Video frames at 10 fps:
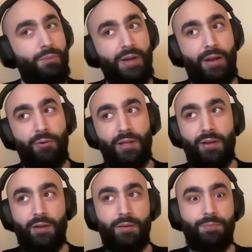put out like
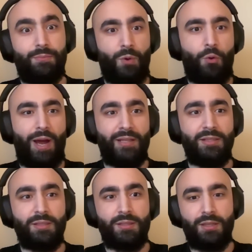a
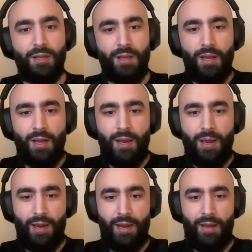request,
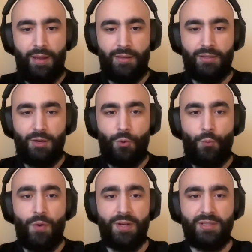and
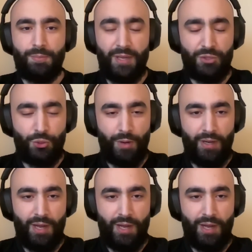we were going to submit to it.